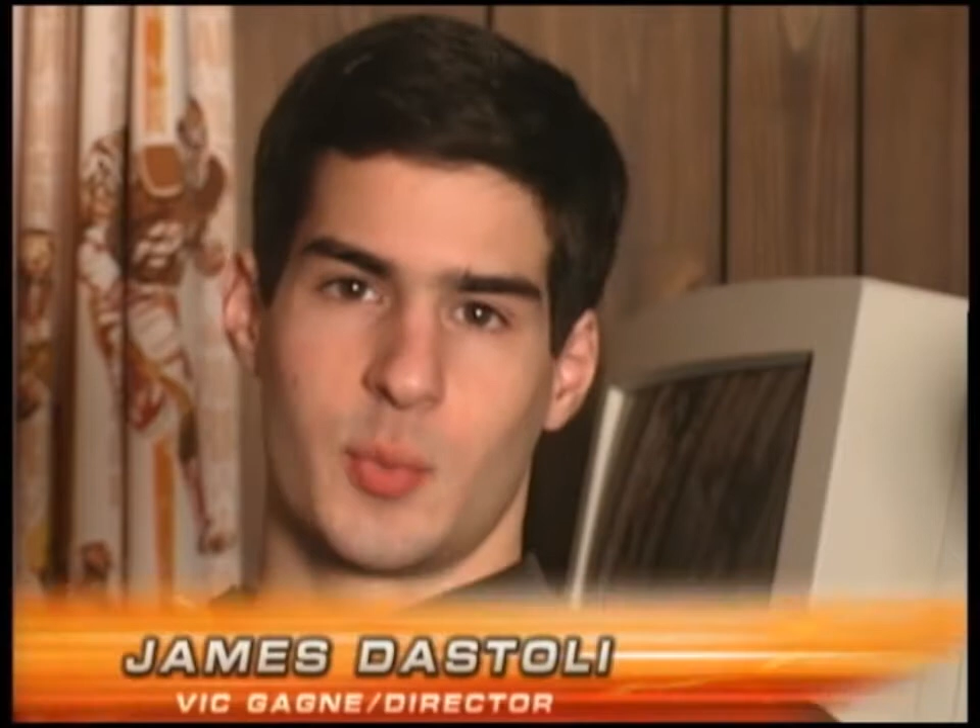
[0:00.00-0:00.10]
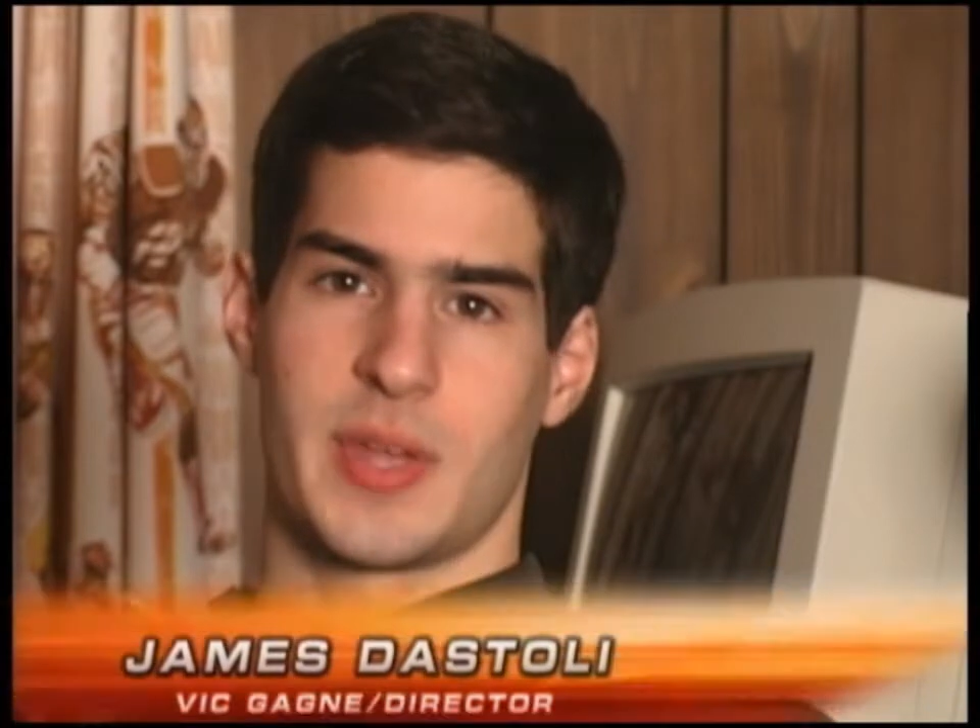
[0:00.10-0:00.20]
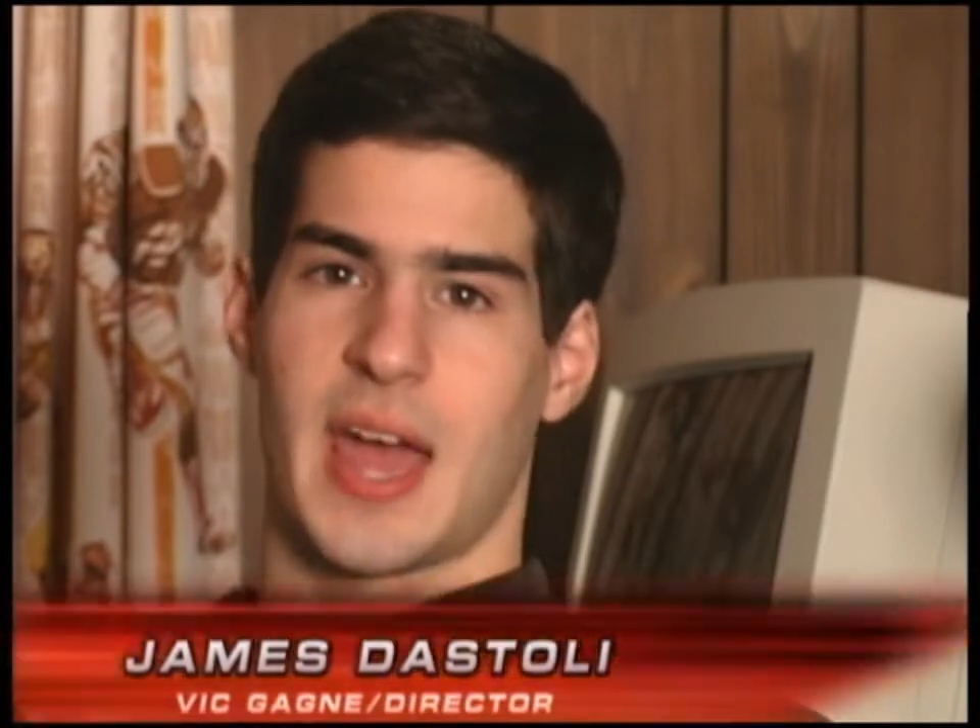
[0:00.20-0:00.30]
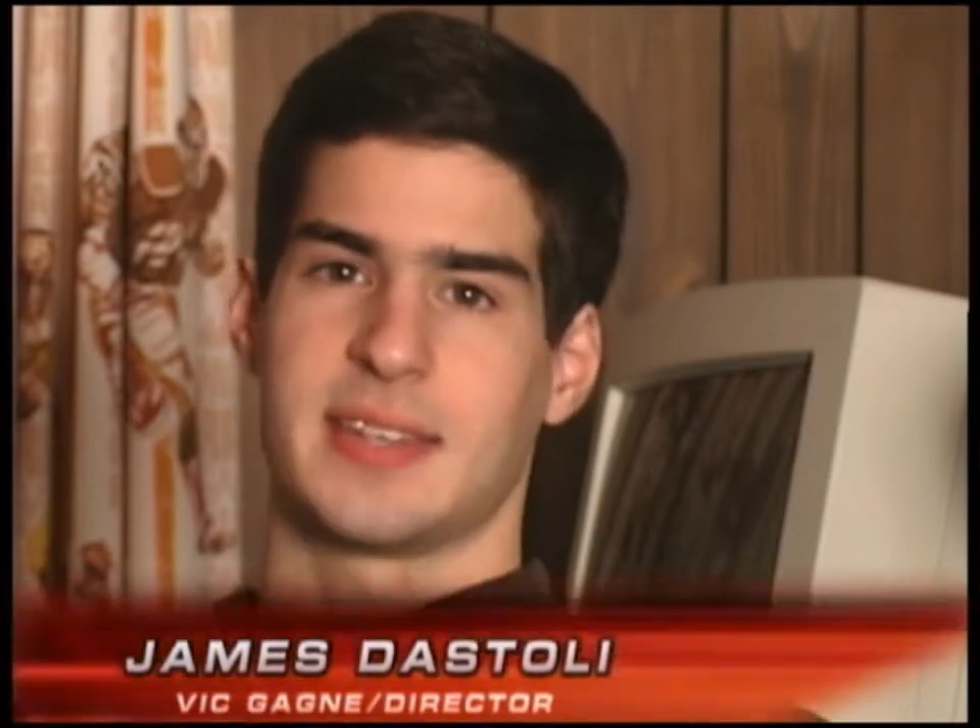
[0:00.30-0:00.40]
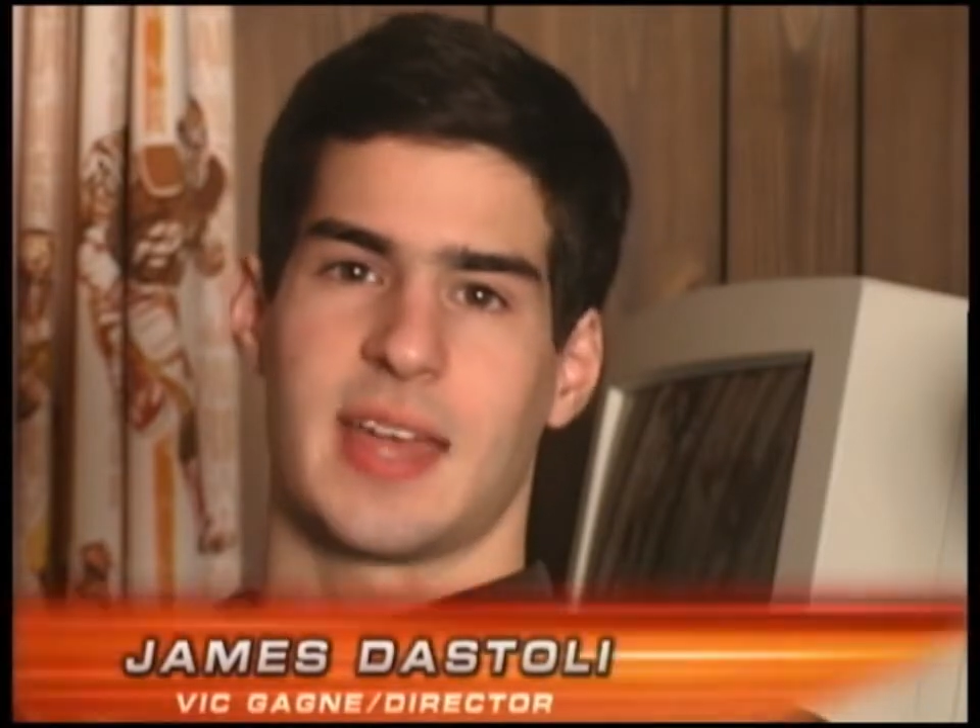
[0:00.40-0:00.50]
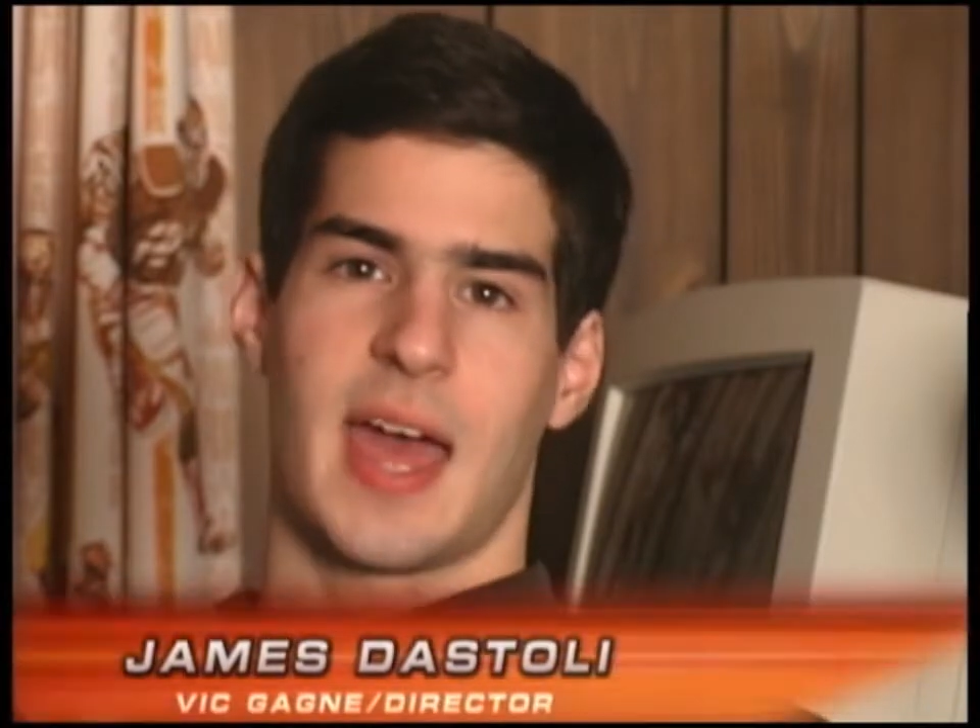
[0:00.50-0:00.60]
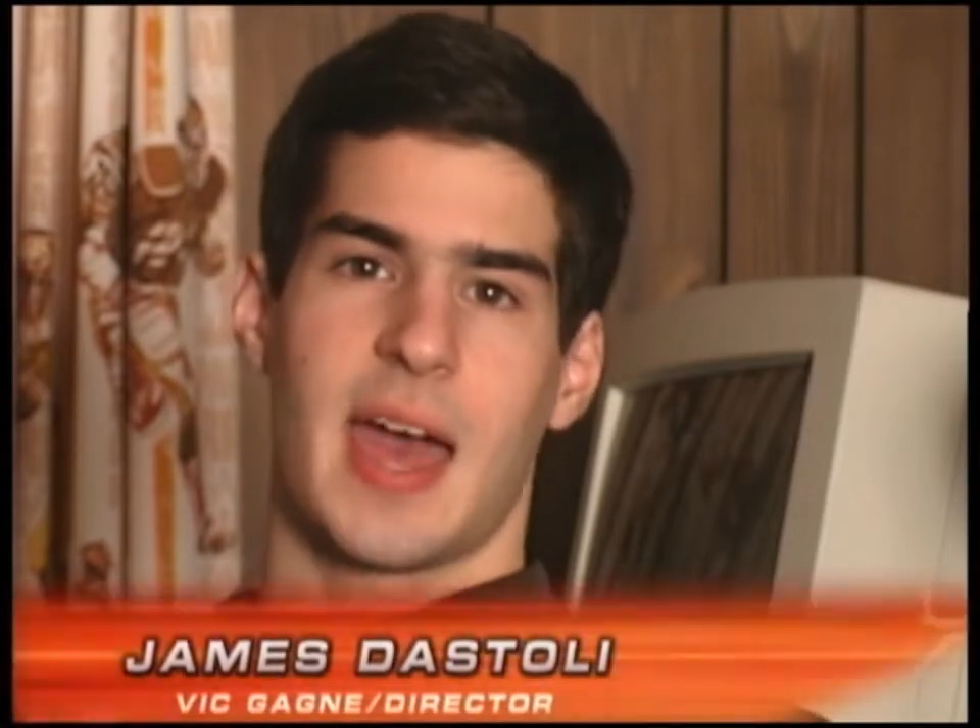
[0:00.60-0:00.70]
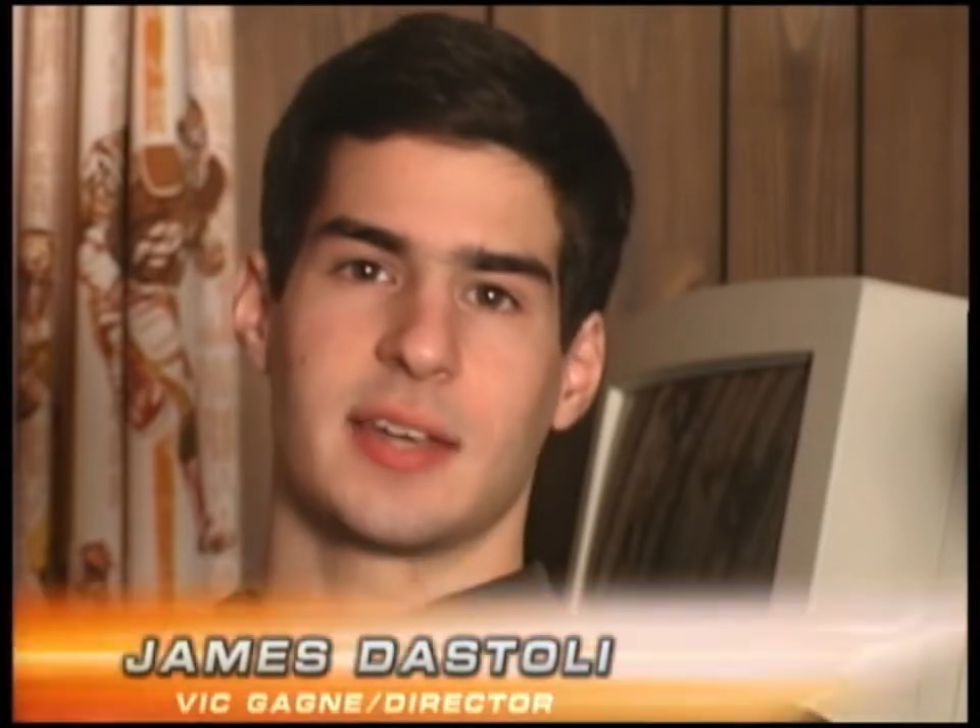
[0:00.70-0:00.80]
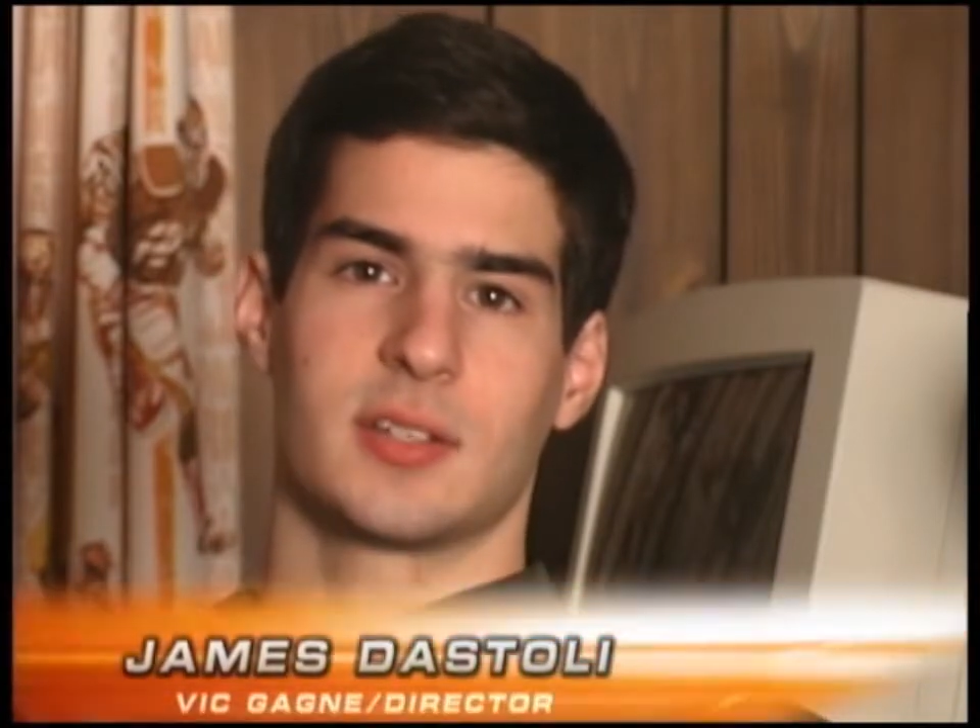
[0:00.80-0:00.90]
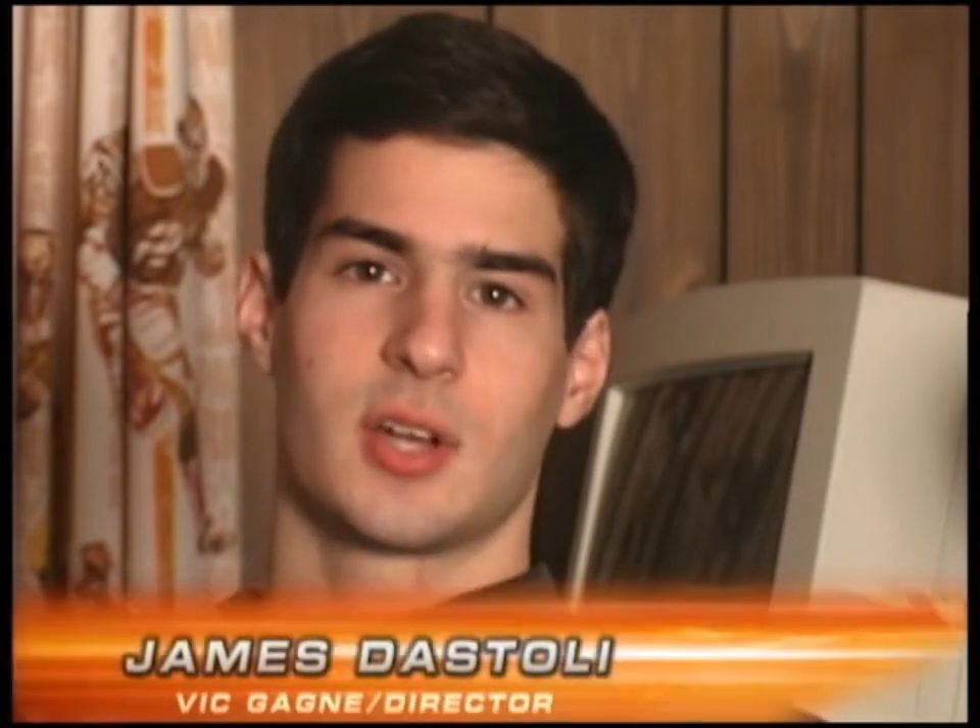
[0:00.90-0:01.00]
We had to
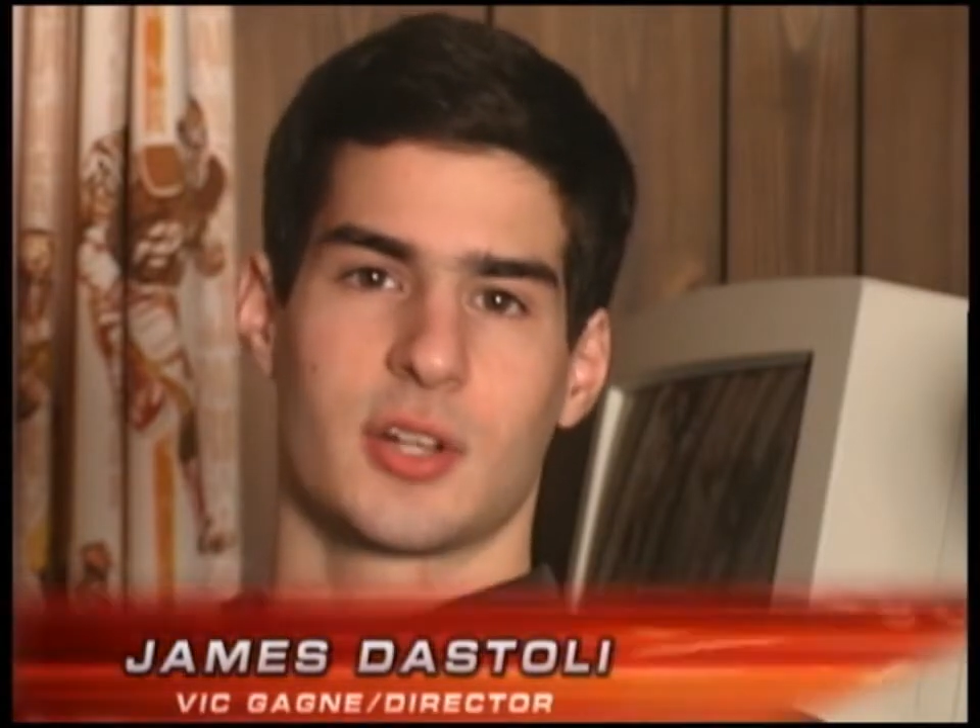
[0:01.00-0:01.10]
add